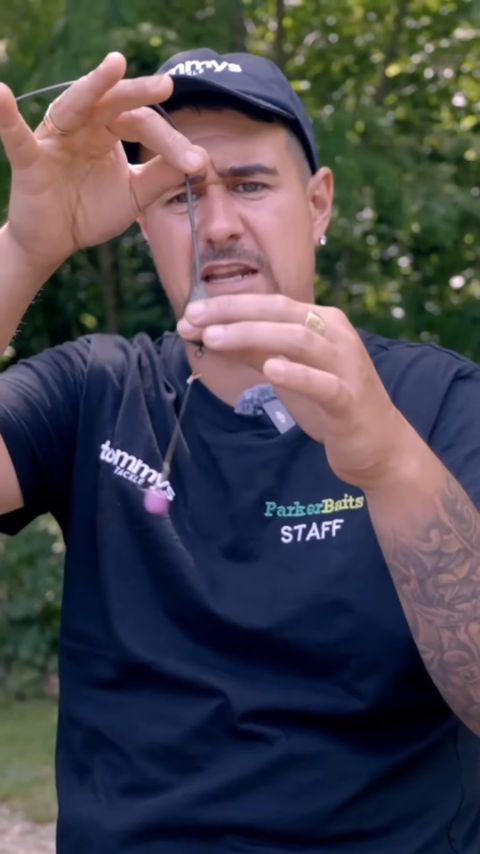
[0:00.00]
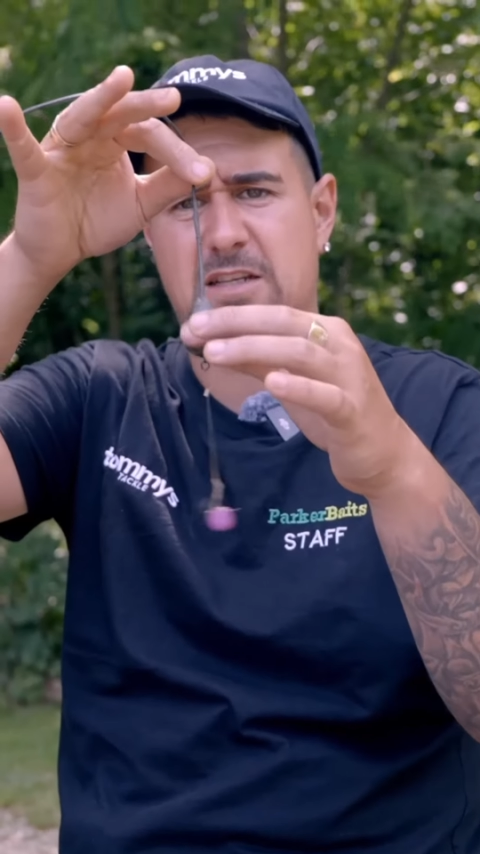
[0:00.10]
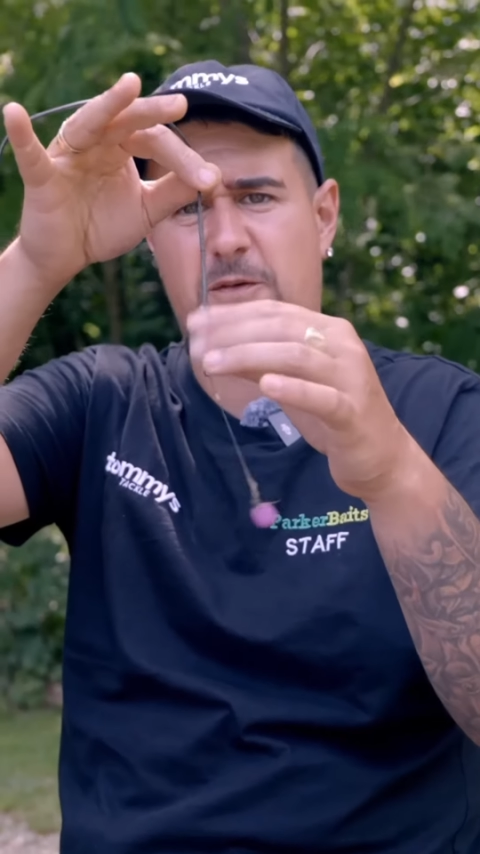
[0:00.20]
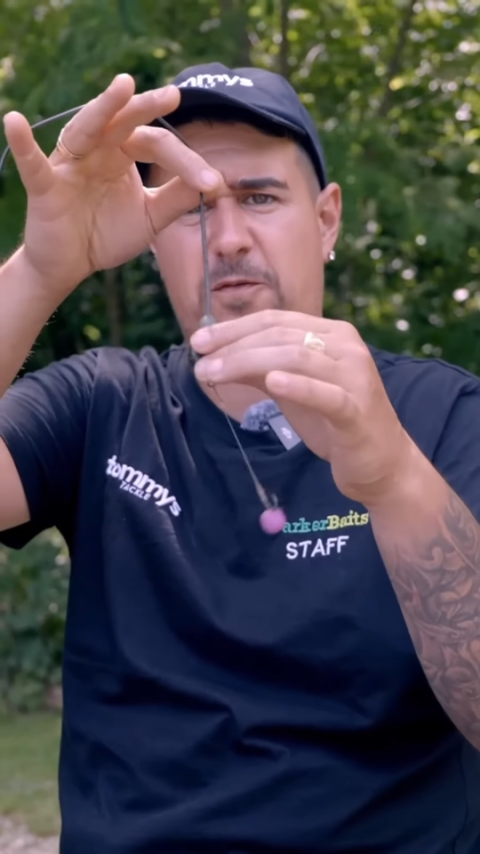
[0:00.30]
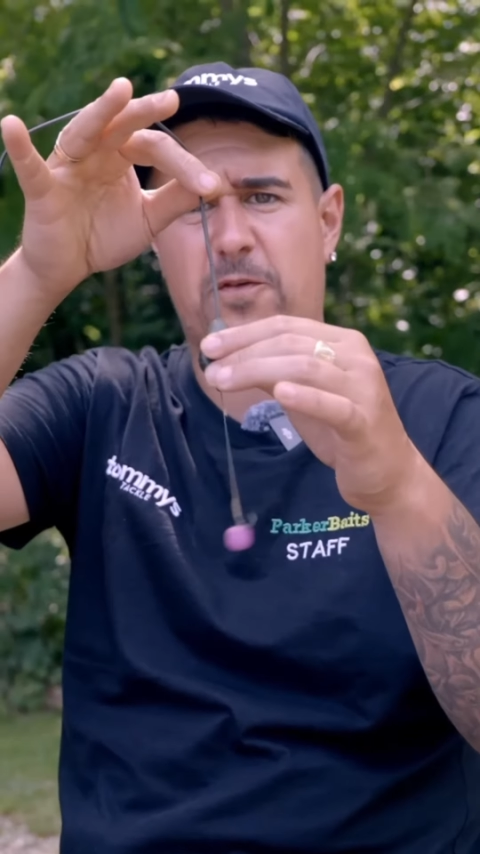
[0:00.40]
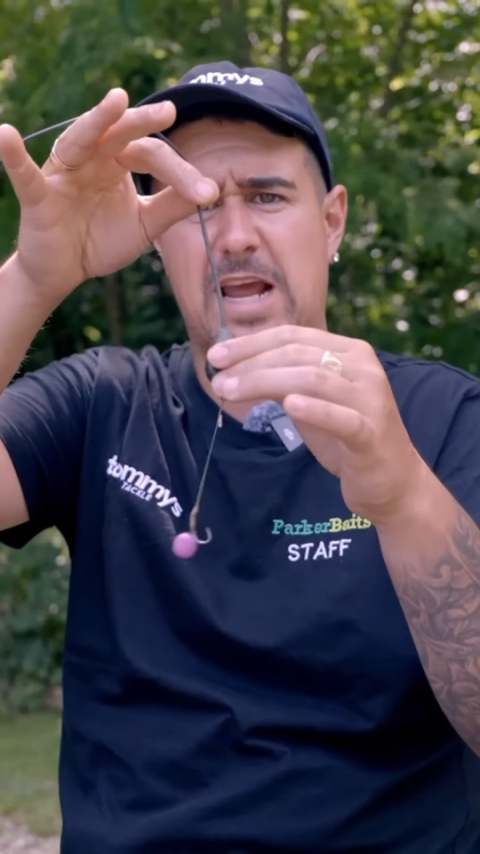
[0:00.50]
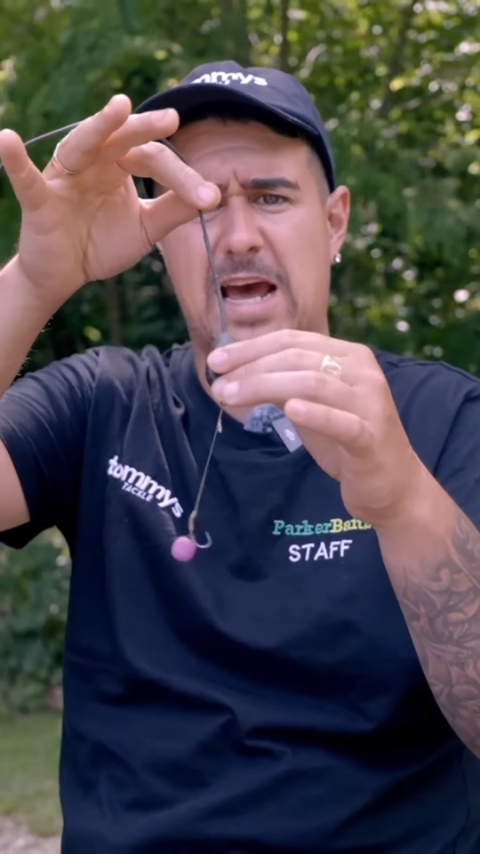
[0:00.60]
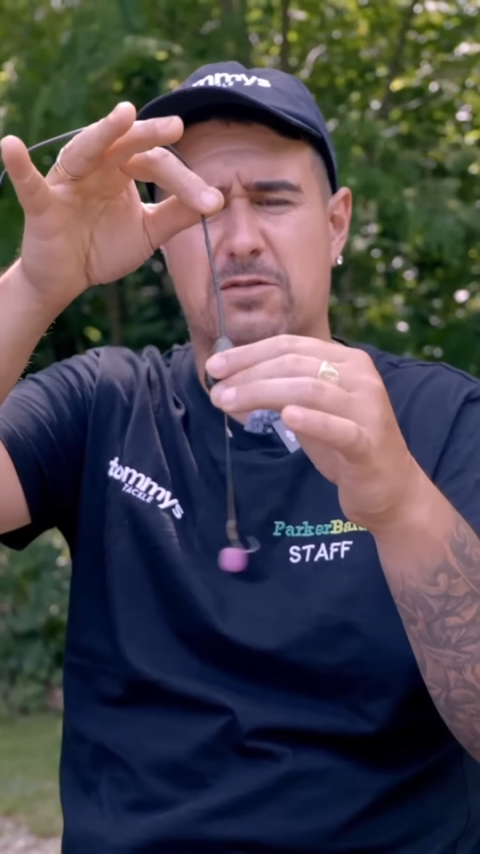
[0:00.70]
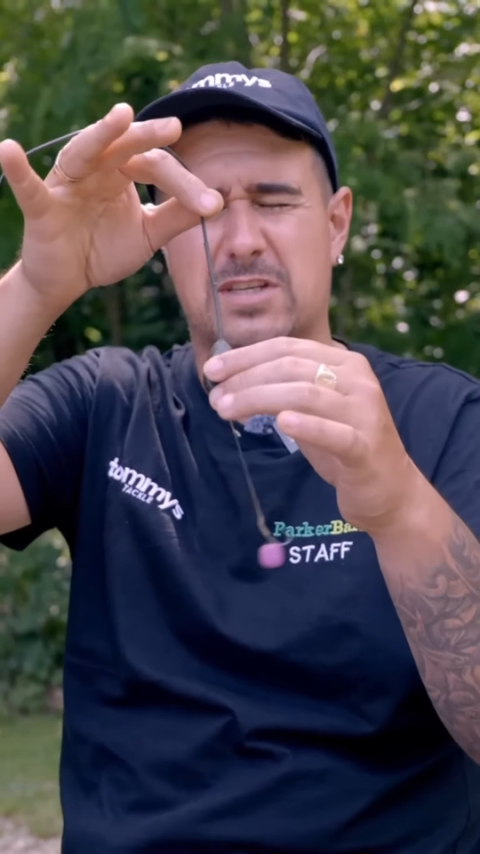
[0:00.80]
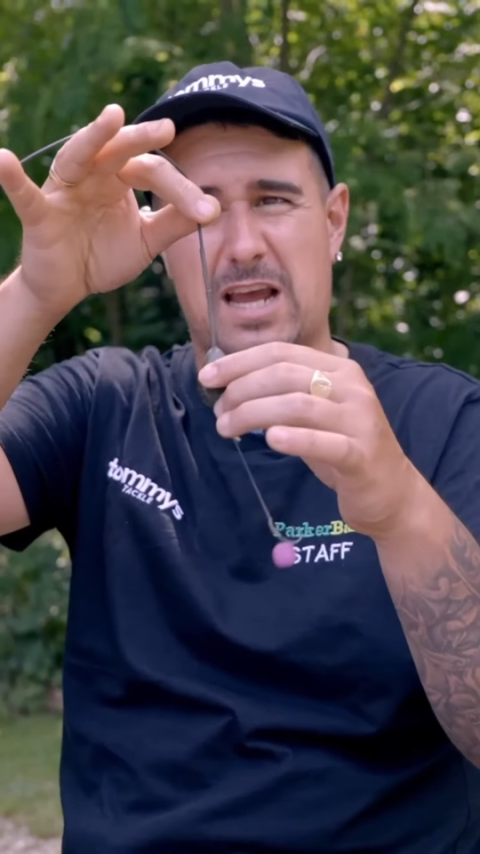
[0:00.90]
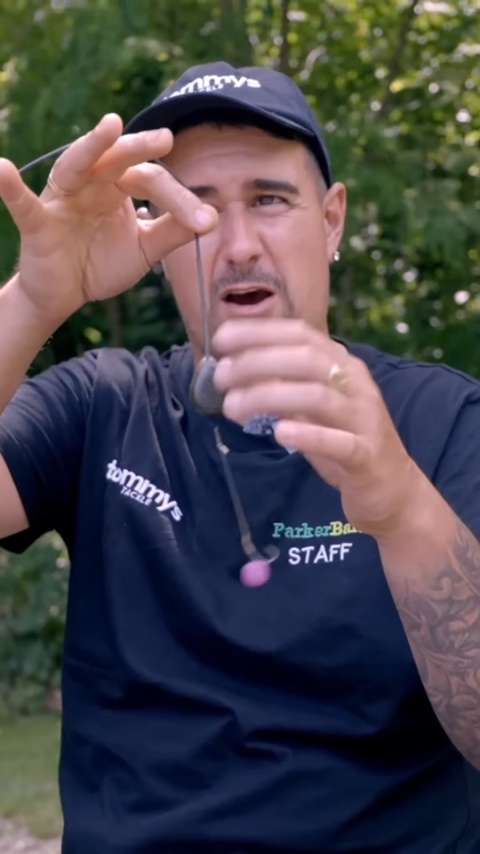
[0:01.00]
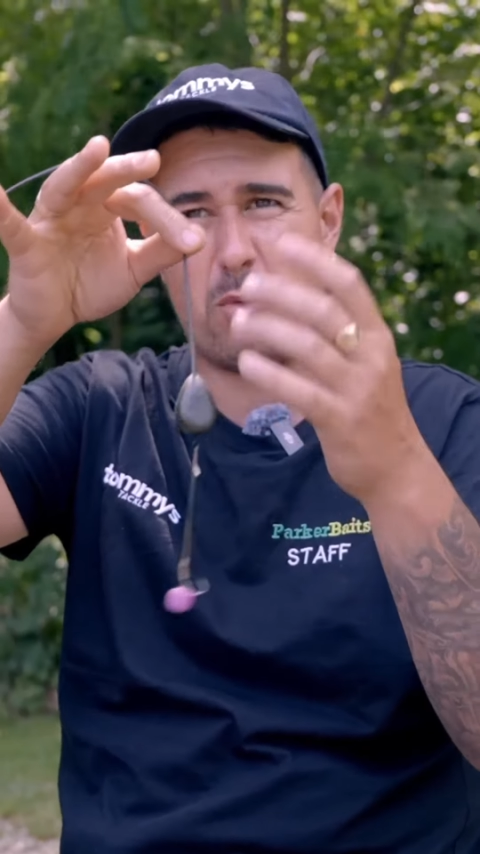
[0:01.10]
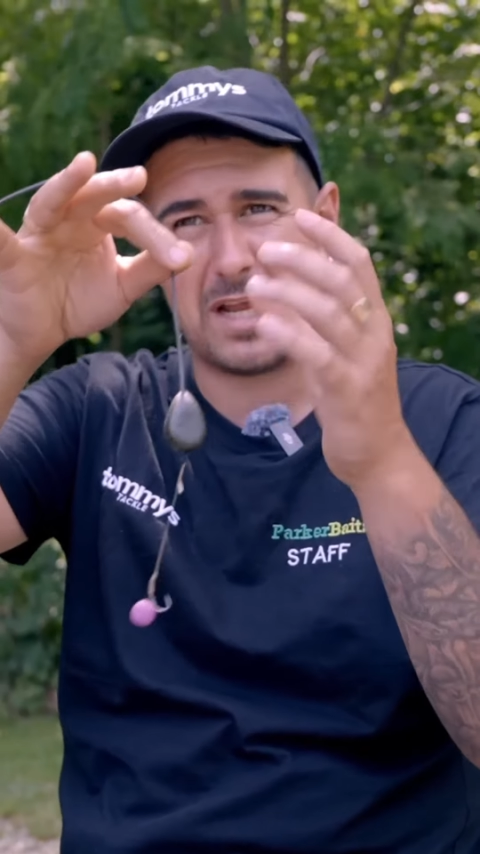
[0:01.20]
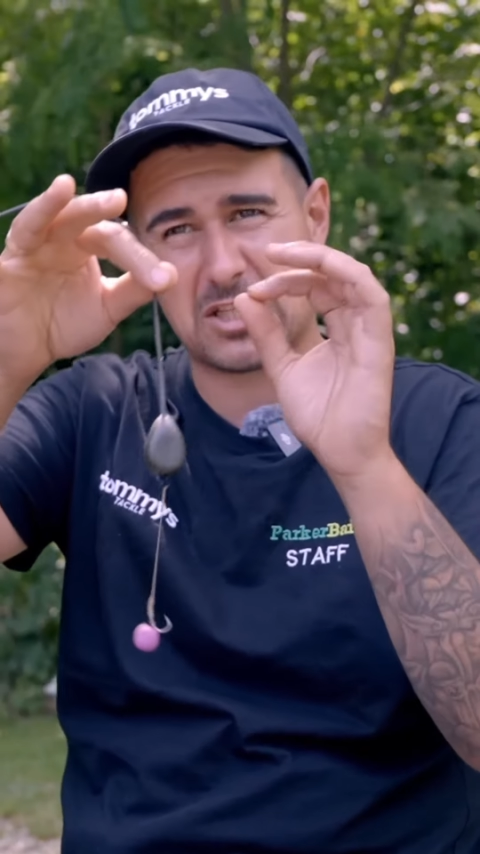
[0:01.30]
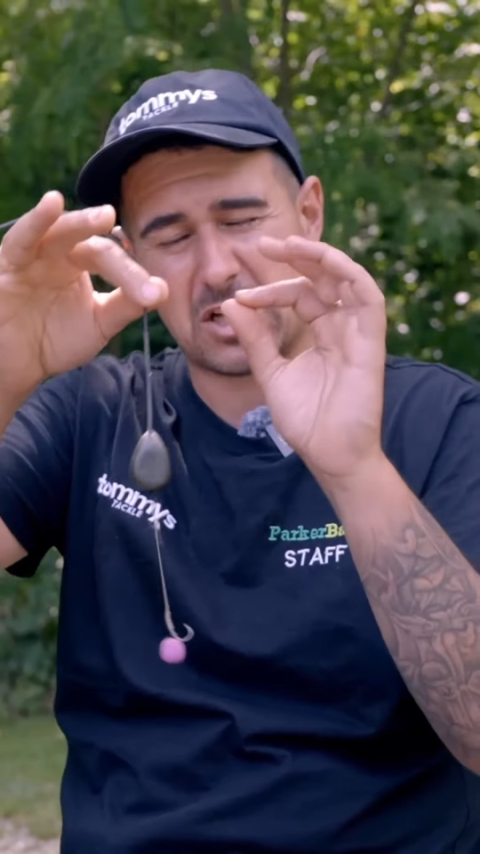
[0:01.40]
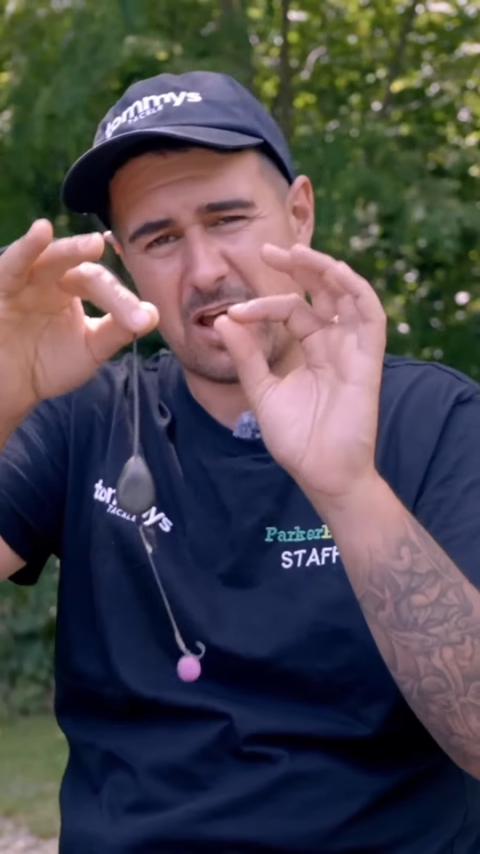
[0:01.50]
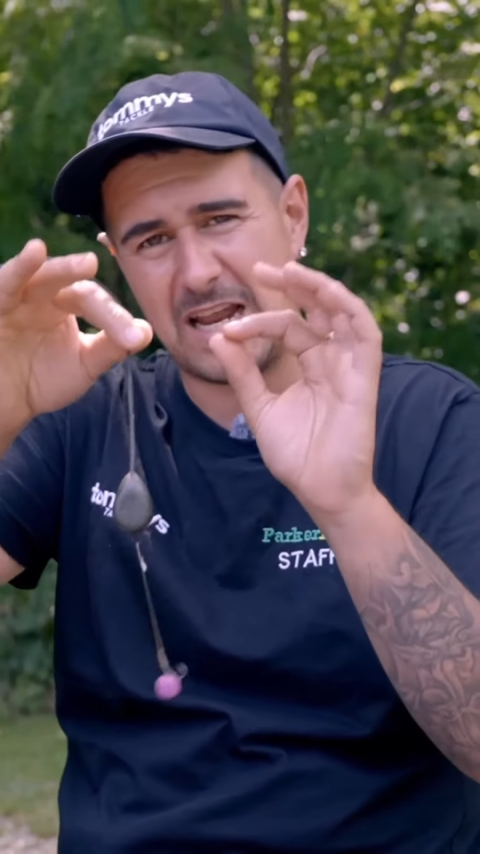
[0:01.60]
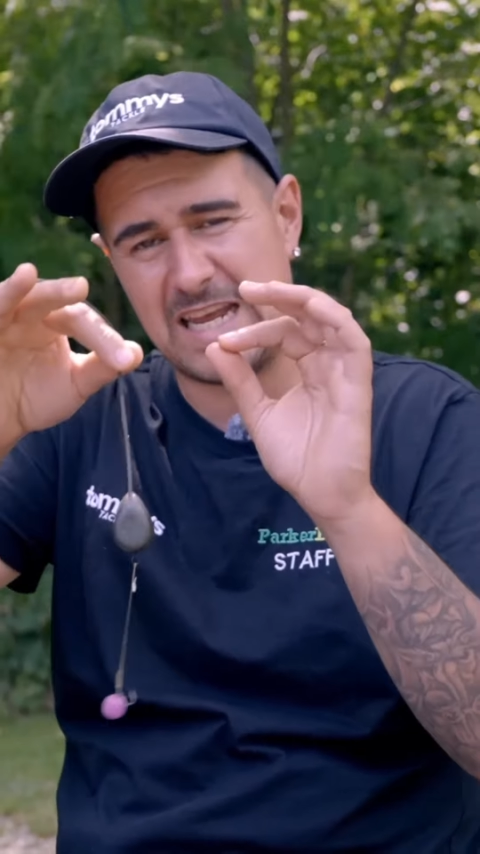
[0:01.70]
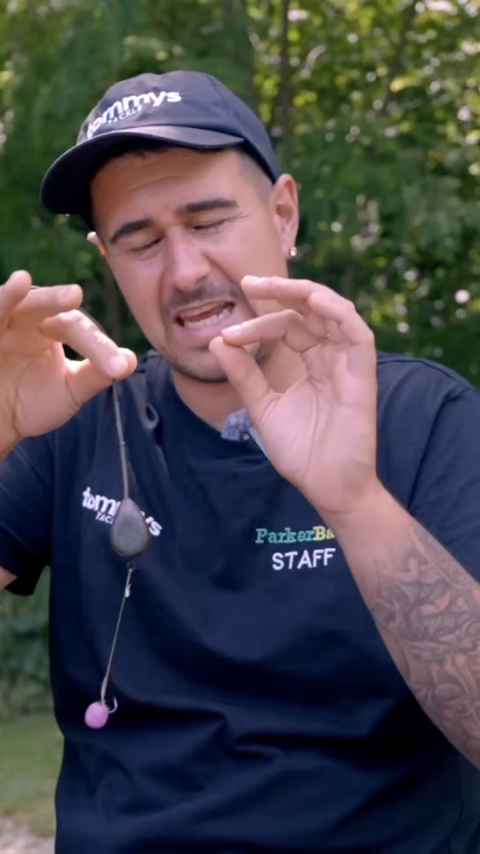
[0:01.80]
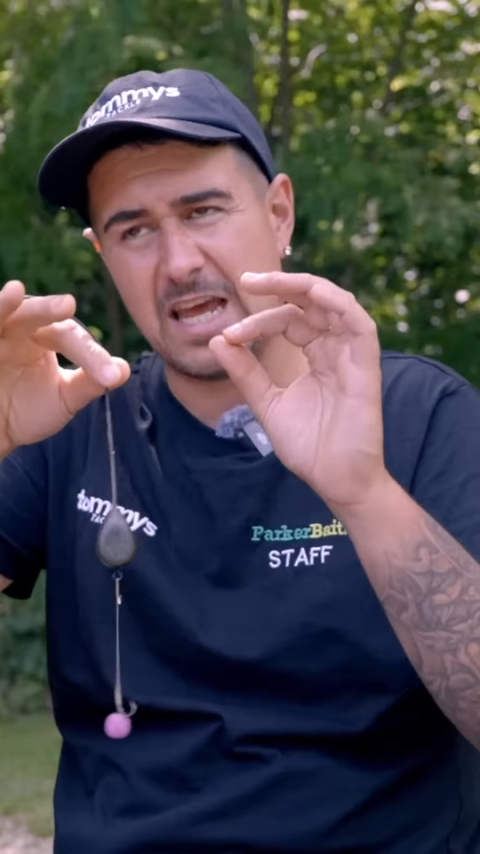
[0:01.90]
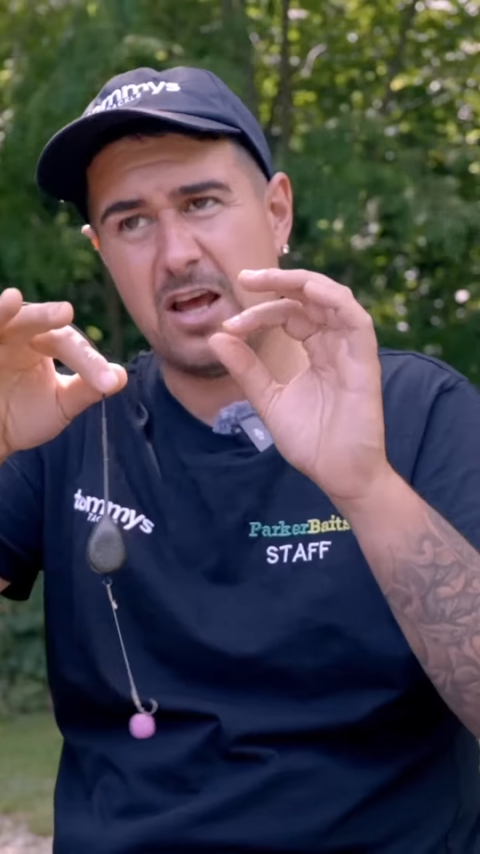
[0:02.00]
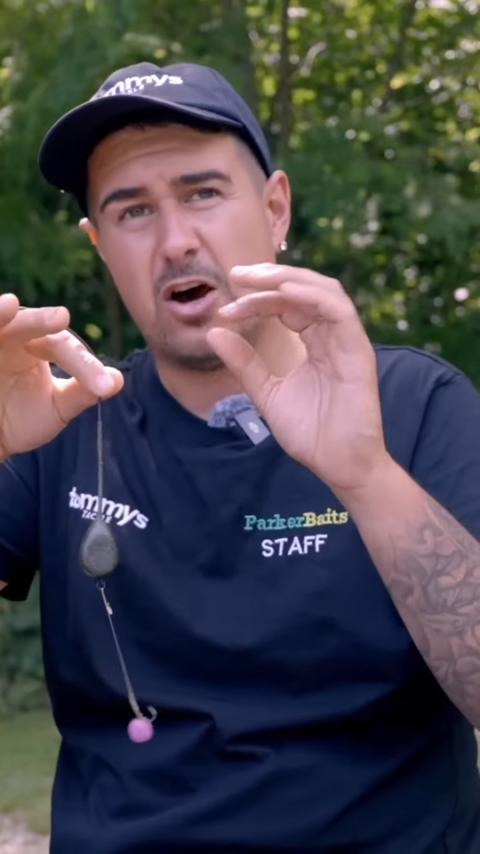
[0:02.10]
That's a 3 ounce there. I went slightly,